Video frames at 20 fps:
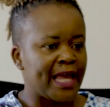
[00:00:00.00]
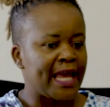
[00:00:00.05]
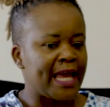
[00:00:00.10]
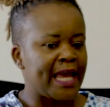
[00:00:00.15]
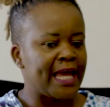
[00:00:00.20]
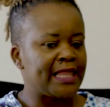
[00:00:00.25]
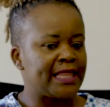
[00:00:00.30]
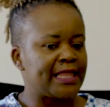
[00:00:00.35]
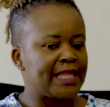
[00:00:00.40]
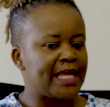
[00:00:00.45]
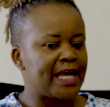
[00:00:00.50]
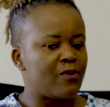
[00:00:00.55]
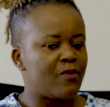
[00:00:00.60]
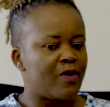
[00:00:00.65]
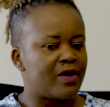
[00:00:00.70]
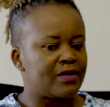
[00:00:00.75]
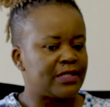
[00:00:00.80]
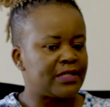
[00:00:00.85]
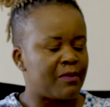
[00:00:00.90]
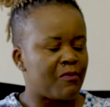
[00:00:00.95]
And then
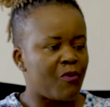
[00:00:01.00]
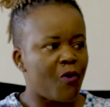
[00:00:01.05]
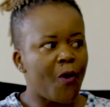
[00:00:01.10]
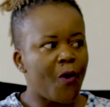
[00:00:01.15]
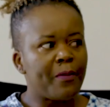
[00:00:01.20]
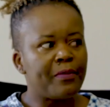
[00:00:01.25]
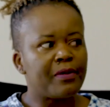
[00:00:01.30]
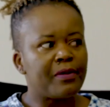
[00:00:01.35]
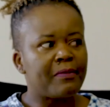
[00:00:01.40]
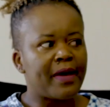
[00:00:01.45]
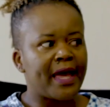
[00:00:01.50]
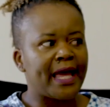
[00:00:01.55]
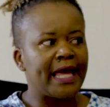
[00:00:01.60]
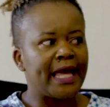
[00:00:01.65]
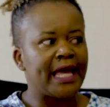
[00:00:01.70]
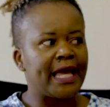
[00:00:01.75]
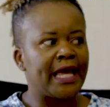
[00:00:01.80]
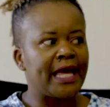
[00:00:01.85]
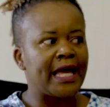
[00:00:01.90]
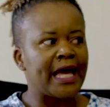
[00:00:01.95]
whilst I'm combing my
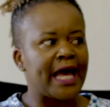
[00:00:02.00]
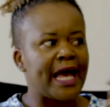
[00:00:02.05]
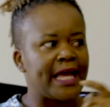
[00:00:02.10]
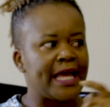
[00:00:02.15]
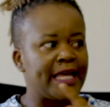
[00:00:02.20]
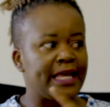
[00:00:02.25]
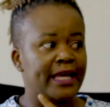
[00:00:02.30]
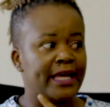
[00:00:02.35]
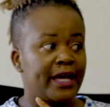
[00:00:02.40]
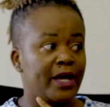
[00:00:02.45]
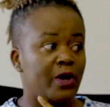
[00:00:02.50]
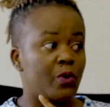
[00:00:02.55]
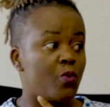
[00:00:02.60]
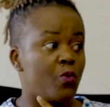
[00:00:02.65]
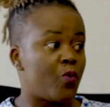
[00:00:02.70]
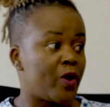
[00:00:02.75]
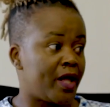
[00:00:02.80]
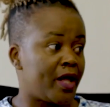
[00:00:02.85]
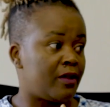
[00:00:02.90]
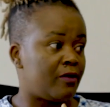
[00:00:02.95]
hair, I hear a
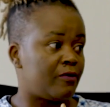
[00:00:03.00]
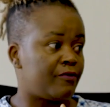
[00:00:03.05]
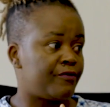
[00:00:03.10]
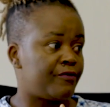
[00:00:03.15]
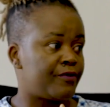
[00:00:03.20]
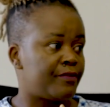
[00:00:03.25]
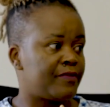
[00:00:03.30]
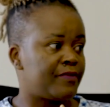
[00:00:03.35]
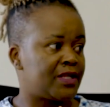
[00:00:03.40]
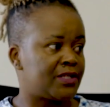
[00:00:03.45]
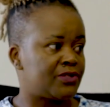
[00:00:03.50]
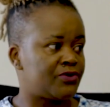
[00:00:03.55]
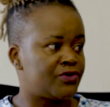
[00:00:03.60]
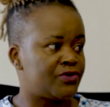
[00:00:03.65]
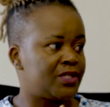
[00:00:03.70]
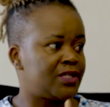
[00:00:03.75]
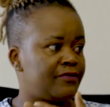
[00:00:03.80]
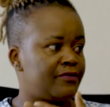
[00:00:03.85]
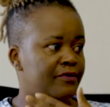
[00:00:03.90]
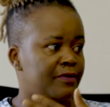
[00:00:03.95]
wail from the
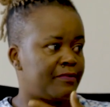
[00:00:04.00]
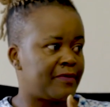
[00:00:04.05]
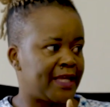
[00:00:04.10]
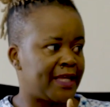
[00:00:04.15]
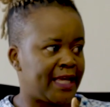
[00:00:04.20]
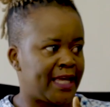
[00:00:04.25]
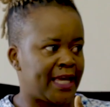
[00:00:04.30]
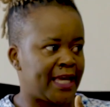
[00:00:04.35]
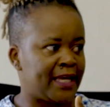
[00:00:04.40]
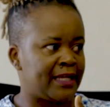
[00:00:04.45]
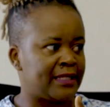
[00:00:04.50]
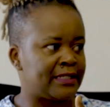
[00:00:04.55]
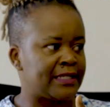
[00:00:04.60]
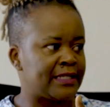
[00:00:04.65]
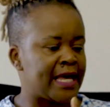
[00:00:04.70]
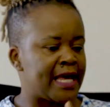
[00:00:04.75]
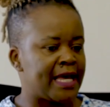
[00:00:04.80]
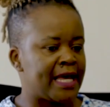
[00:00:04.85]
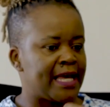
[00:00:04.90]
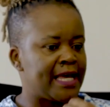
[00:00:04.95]
street, from the gate.
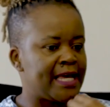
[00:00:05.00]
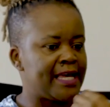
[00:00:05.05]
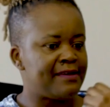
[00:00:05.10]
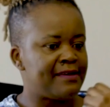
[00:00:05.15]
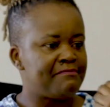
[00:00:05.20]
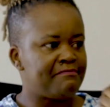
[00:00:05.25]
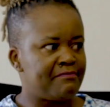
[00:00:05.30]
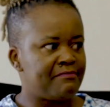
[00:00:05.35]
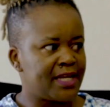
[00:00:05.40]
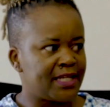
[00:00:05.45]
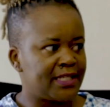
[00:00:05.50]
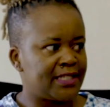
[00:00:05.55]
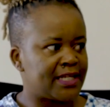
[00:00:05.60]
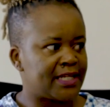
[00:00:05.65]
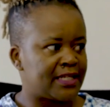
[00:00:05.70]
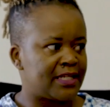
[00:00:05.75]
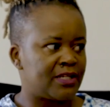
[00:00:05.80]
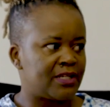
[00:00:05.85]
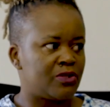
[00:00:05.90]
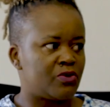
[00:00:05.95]

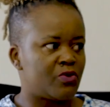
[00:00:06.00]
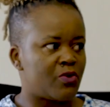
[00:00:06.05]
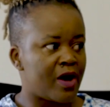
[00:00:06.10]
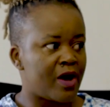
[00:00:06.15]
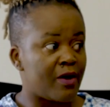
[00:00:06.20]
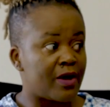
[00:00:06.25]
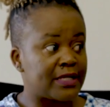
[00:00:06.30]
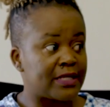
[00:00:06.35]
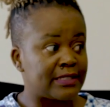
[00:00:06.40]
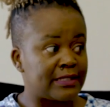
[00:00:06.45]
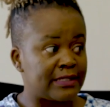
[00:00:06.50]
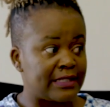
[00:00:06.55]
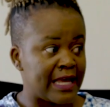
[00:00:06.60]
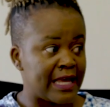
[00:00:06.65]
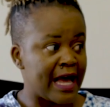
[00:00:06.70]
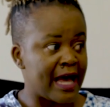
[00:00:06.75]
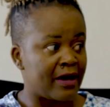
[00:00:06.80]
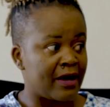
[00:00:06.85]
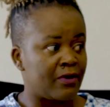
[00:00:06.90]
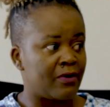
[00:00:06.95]
Immediately, though I was
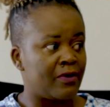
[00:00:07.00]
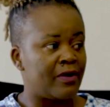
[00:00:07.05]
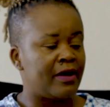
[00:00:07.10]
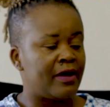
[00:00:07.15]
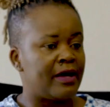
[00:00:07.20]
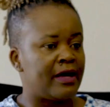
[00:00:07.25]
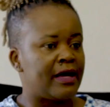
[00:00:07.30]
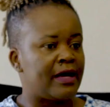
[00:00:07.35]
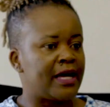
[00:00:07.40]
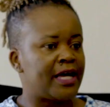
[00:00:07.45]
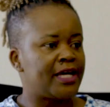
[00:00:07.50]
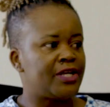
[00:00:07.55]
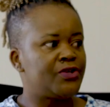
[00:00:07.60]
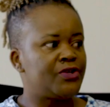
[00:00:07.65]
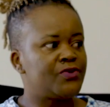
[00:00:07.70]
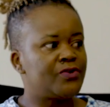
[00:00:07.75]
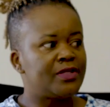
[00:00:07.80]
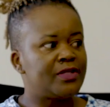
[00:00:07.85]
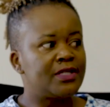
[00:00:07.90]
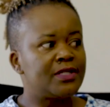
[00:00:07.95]
young, I
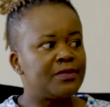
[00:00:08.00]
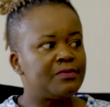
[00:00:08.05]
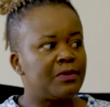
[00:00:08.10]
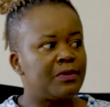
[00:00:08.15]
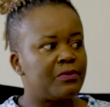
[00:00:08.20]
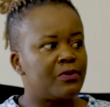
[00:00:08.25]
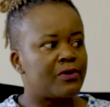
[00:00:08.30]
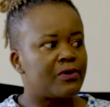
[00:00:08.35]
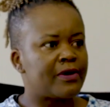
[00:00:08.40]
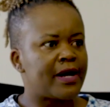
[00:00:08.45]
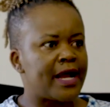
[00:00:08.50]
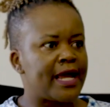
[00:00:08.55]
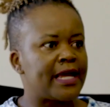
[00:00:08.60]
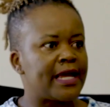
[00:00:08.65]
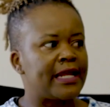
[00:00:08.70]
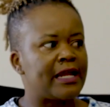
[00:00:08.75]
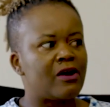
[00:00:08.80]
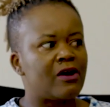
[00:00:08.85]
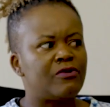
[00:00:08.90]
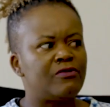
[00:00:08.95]
knew these people crying,
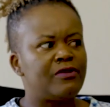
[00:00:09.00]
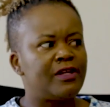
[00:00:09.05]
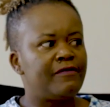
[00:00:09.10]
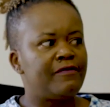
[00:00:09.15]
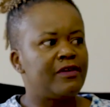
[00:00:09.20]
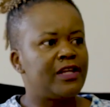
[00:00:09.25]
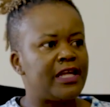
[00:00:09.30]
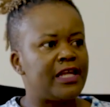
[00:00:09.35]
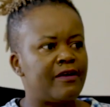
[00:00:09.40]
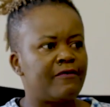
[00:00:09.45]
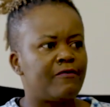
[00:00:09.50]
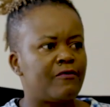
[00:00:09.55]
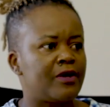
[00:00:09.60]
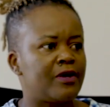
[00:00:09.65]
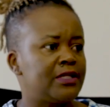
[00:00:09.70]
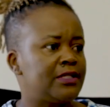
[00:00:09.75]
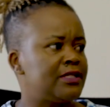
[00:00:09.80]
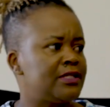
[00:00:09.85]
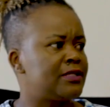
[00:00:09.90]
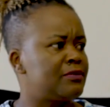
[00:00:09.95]
and I could even hear
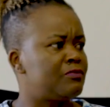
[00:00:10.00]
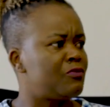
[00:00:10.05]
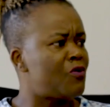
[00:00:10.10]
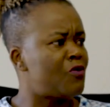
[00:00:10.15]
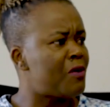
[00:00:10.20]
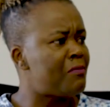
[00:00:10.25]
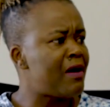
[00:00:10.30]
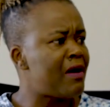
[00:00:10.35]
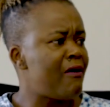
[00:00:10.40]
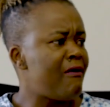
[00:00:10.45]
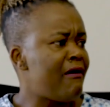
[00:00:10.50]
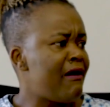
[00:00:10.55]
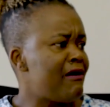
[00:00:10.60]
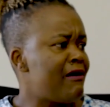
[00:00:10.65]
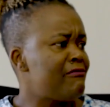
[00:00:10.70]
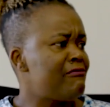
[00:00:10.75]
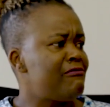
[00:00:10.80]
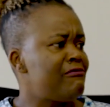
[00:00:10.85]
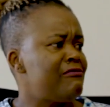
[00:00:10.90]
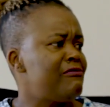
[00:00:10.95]
voices, Mkoma
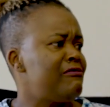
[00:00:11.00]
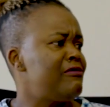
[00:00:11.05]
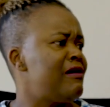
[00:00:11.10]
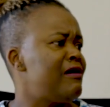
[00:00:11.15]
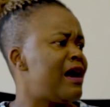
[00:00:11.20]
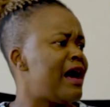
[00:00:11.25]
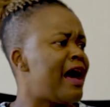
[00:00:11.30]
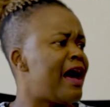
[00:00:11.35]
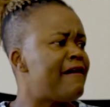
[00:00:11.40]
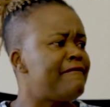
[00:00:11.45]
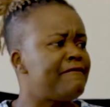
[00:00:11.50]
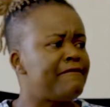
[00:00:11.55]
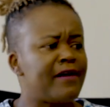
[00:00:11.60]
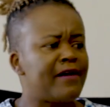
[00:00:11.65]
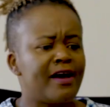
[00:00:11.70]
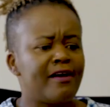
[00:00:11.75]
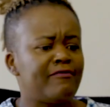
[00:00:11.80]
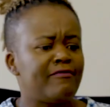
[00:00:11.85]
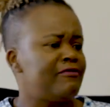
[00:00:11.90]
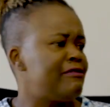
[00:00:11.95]
wangu,
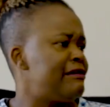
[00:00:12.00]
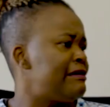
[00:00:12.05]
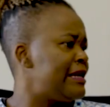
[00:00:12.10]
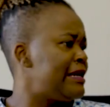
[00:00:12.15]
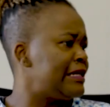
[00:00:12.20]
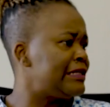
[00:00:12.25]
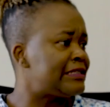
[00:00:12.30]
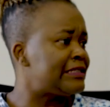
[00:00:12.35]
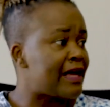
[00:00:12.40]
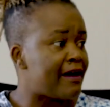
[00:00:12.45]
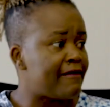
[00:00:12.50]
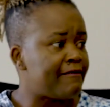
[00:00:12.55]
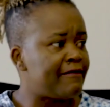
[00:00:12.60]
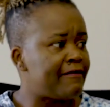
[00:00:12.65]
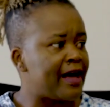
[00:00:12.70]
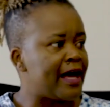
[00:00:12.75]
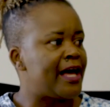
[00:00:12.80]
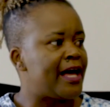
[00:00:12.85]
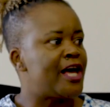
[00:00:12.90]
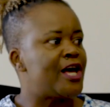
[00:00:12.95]
Afa, Florence,
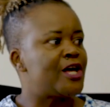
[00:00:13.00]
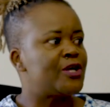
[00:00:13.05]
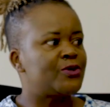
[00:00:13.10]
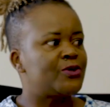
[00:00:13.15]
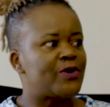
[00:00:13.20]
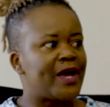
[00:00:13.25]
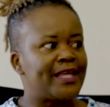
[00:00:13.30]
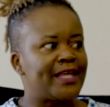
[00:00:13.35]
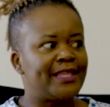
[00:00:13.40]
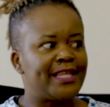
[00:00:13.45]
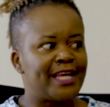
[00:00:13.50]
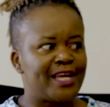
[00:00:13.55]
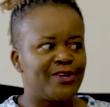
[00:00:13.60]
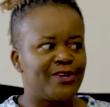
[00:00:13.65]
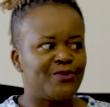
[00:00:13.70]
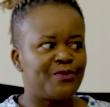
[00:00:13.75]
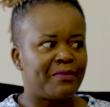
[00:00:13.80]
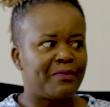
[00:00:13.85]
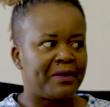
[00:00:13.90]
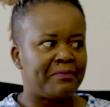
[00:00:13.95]
Afa. So I then
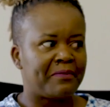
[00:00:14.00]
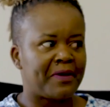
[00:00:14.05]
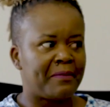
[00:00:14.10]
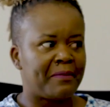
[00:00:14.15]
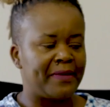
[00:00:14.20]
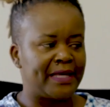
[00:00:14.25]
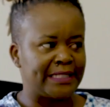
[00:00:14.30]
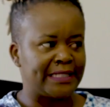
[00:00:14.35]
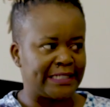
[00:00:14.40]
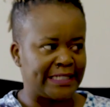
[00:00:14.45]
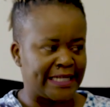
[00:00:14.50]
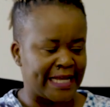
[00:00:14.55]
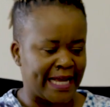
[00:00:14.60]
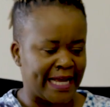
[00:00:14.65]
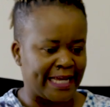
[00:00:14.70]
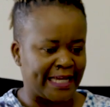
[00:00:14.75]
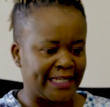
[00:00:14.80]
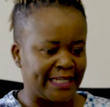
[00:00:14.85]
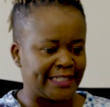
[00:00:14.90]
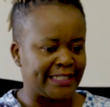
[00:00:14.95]
knew my mom has
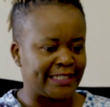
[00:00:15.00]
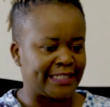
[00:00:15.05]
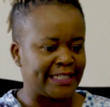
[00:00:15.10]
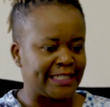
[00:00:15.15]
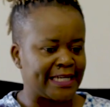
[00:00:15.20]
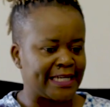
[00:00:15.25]
died.